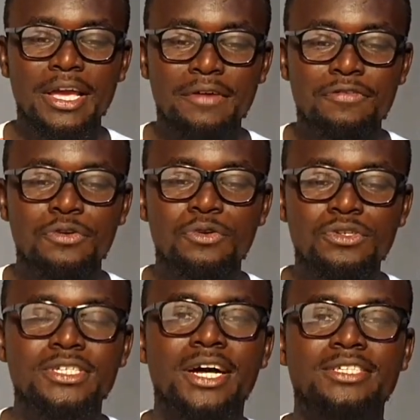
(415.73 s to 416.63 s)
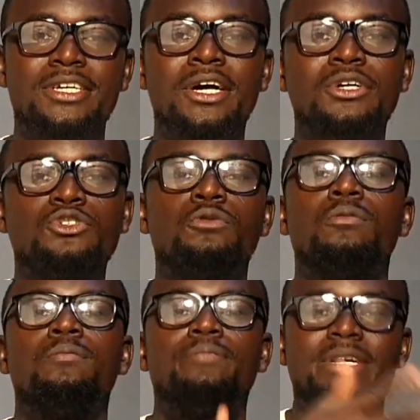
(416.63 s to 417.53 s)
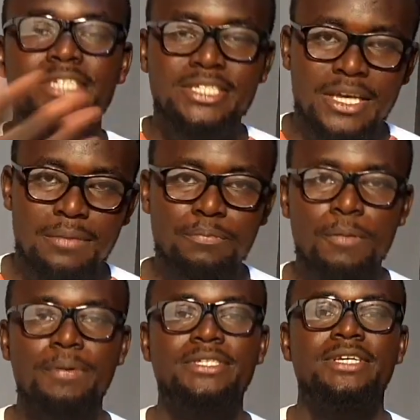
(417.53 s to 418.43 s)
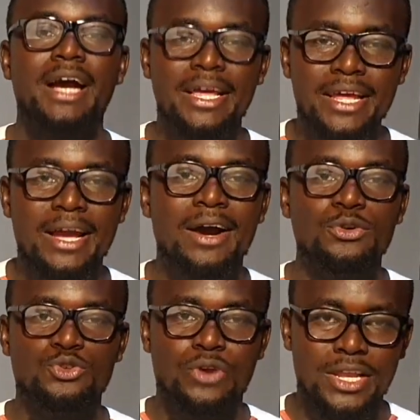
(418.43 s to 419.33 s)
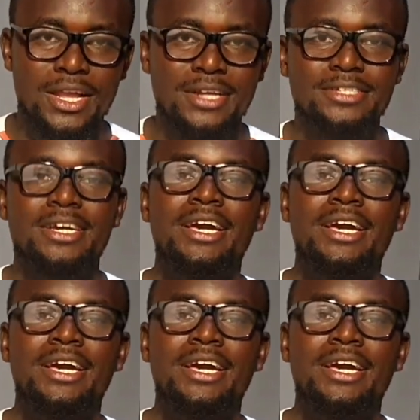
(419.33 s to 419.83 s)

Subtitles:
if you use that to purchase a property, either a house or a land,